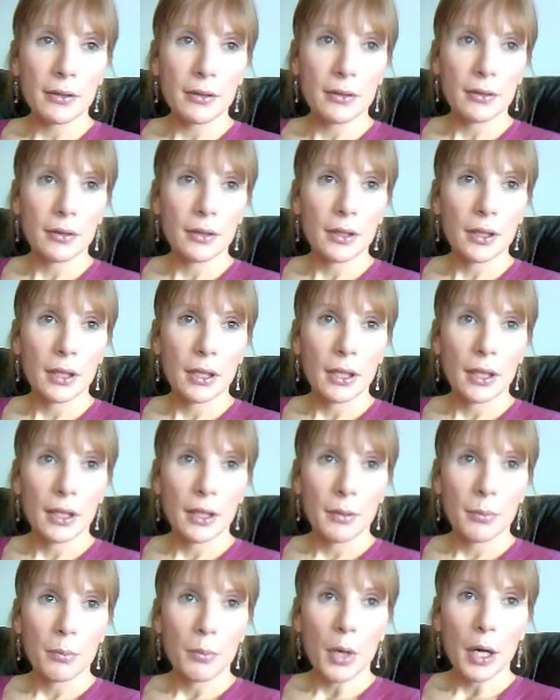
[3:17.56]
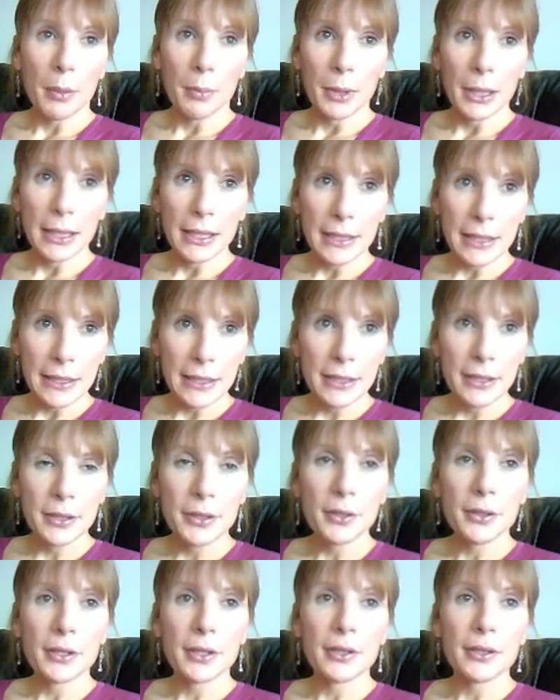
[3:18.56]
everything hurts a little.
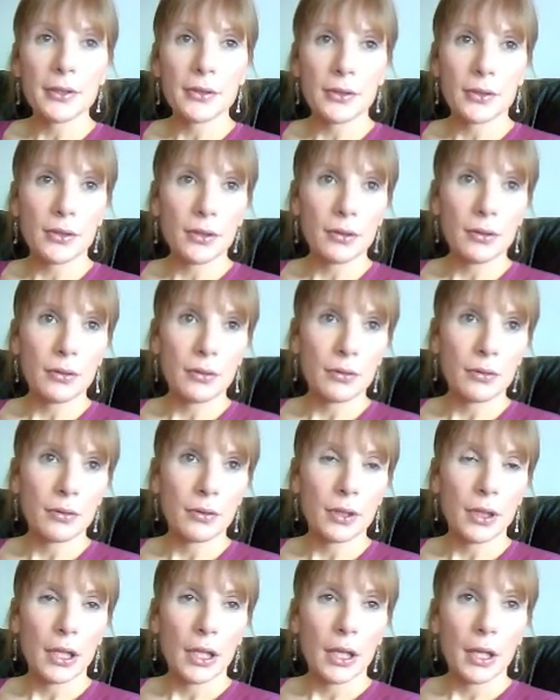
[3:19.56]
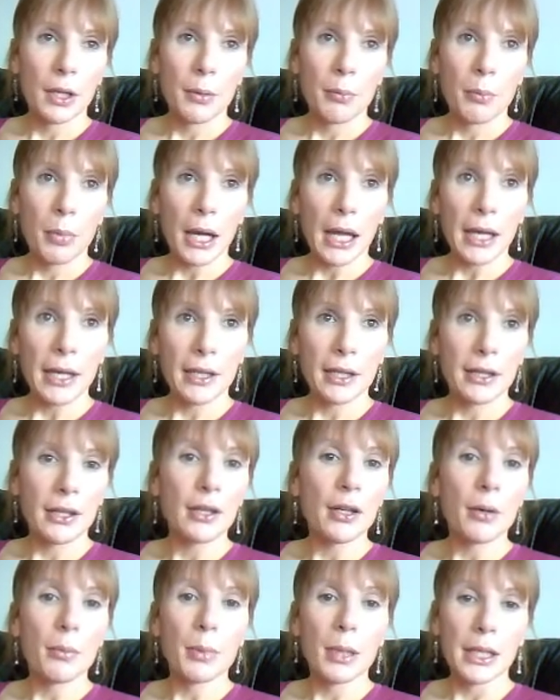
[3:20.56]
But
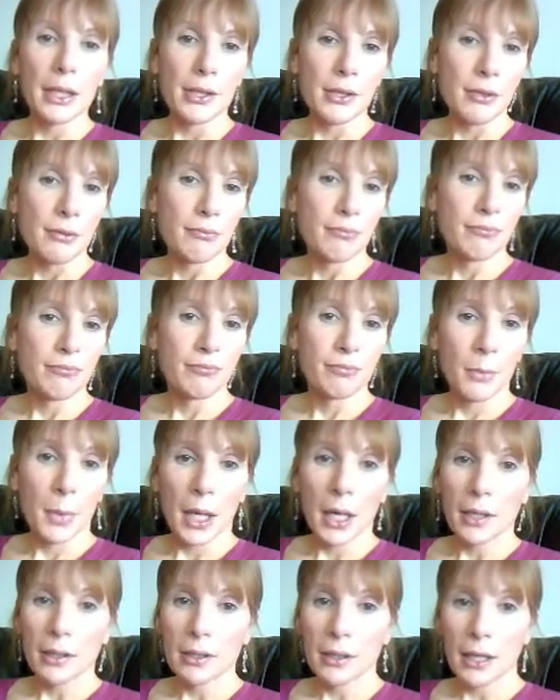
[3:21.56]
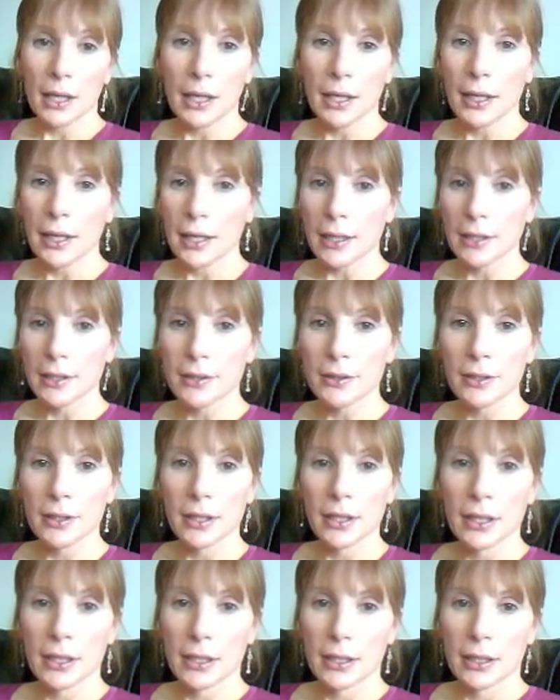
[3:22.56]
what I was trying to say is
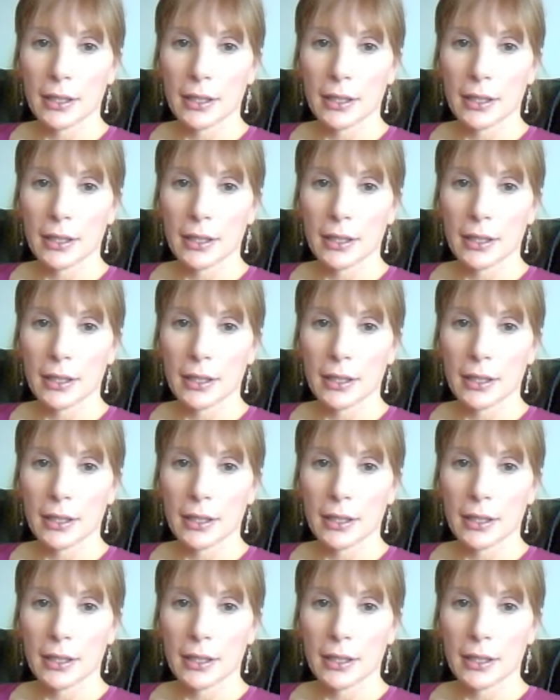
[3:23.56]
that